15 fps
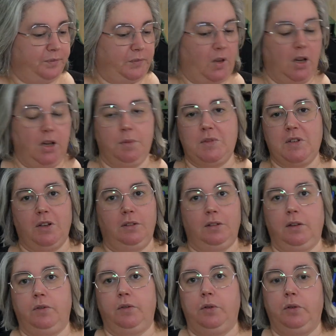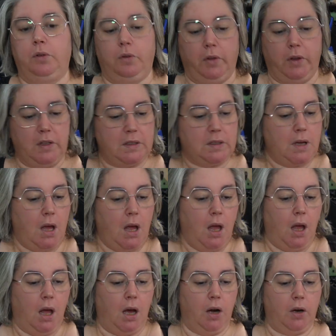I'm so looking forward to all these.
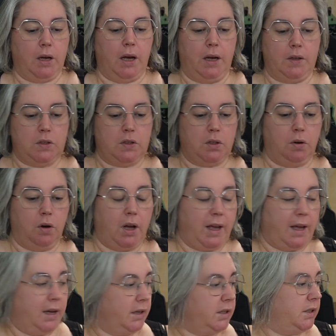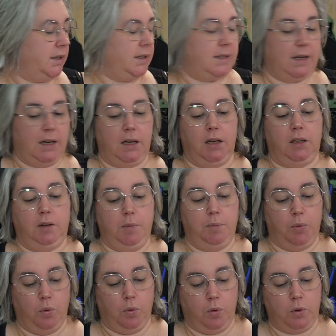Okay, so I actually technically
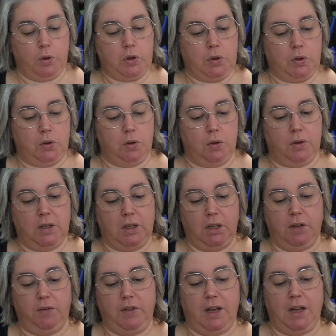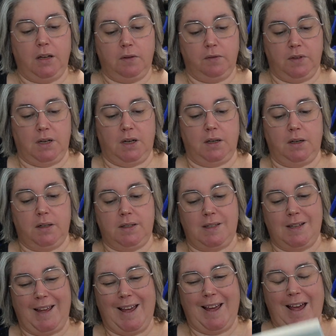bought The Left Hand of Darkness
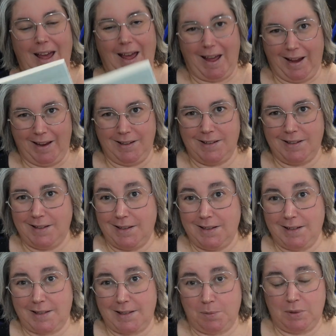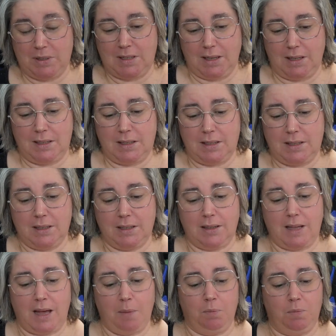and The Dispossessed
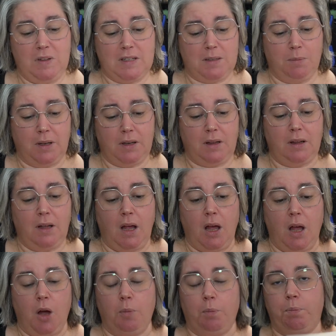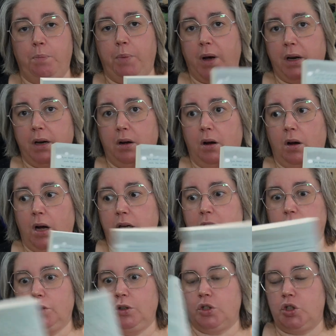this month, but I
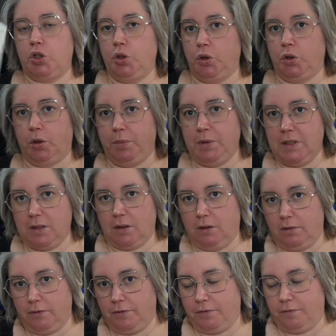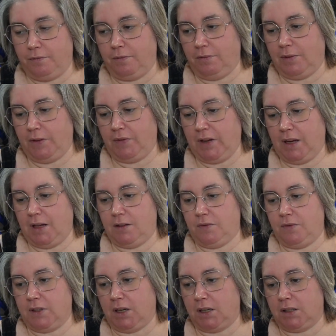got 2 copies of Left Hand of
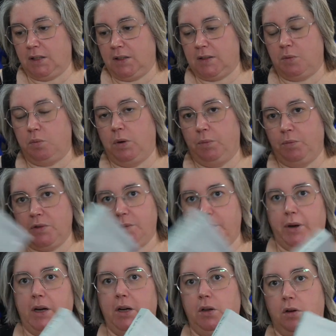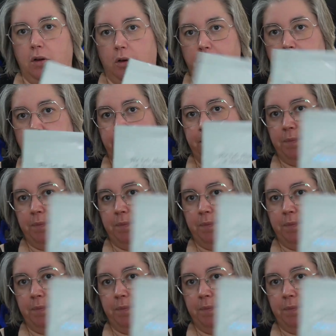Darkness. One was a brand new copy,